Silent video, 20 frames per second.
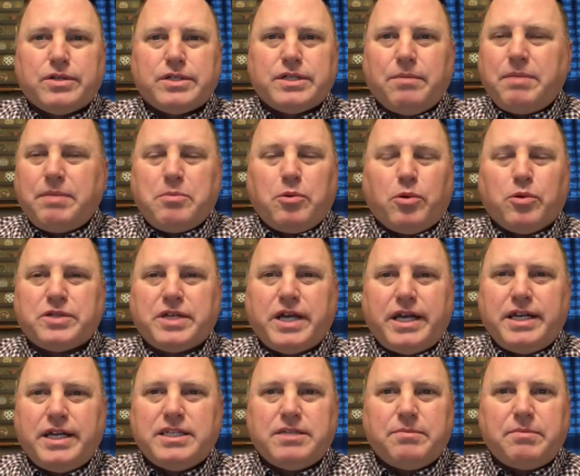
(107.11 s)
Some people will say
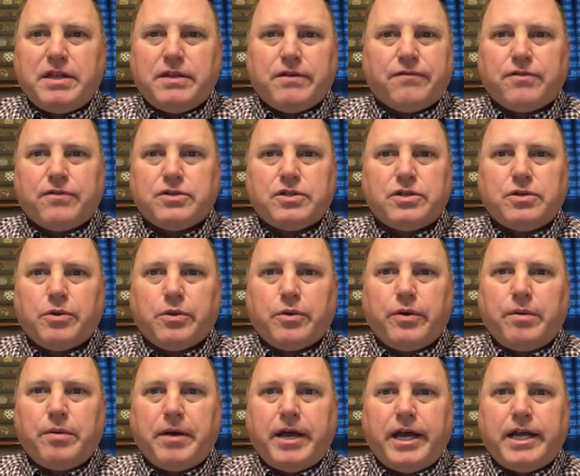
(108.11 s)
it needs to be in the first 2 or
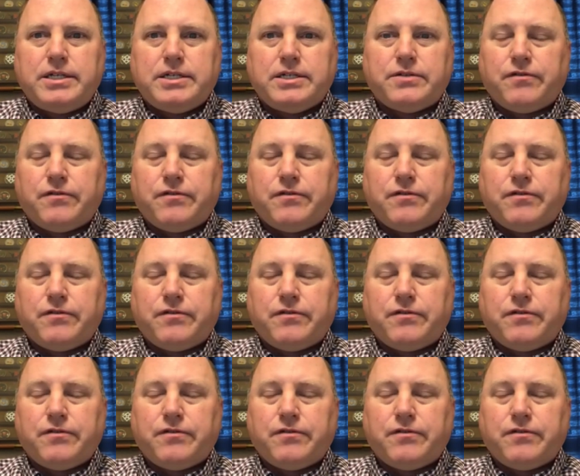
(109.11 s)
3 pages.